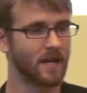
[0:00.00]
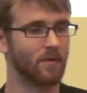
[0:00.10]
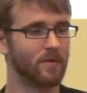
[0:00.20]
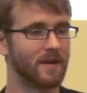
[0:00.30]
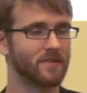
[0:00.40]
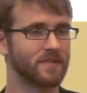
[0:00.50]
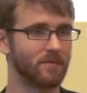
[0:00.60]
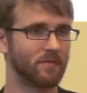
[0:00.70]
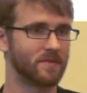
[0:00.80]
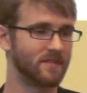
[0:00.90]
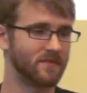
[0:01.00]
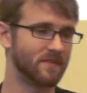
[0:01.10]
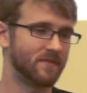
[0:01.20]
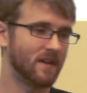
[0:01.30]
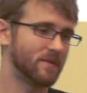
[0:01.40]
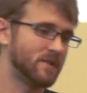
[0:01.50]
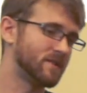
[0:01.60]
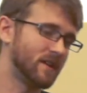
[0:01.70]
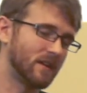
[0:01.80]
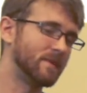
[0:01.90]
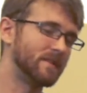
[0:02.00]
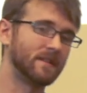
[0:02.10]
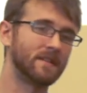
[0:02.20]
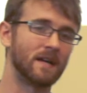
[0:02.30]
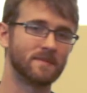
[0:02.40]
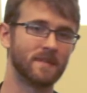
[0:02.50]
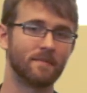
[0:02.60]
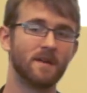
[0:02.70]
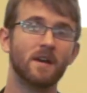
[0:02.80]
Whenever someone receives an event, we just increment the timestamp.